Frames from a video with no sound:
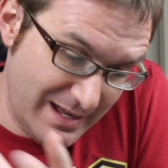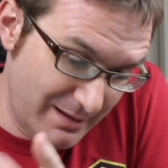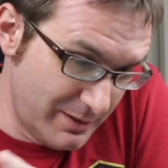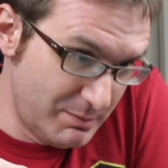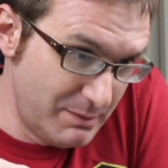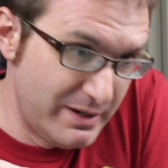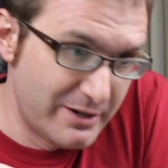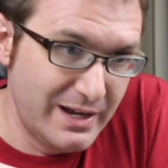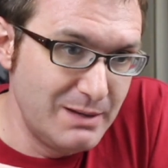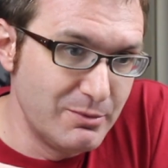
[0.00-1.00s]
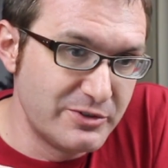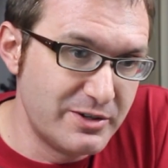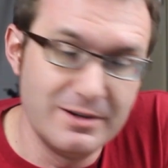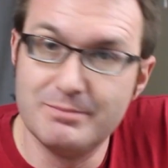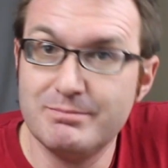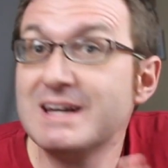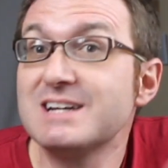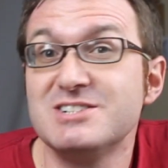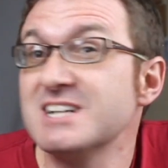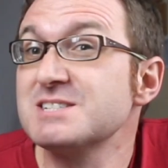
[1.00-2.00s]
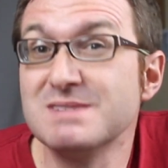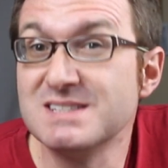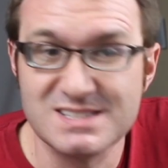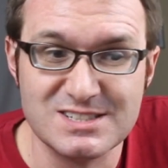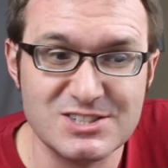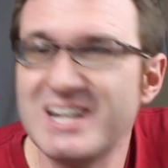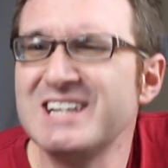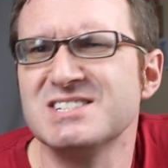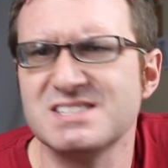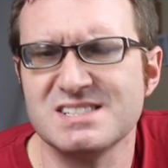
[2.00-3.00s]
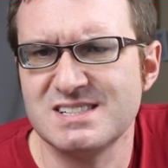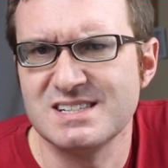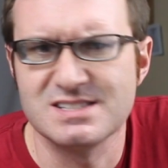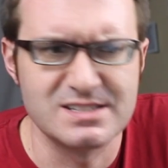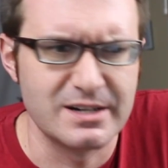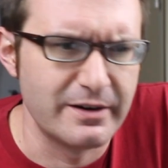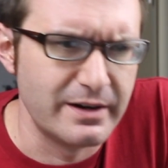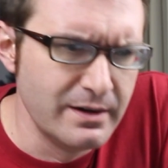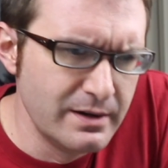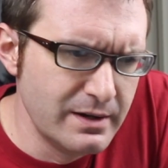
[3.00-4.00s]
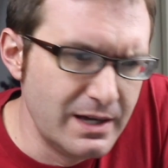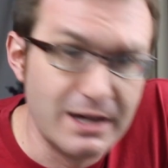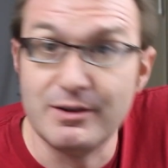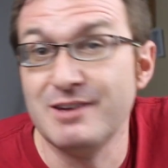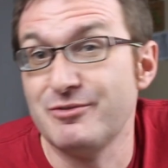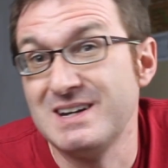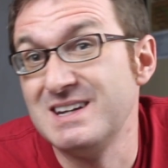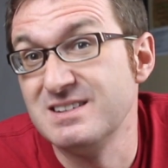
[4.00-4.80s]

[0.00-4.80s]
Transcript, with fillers: I'm going to be better able to make adjustments and changes as necessary if, if I need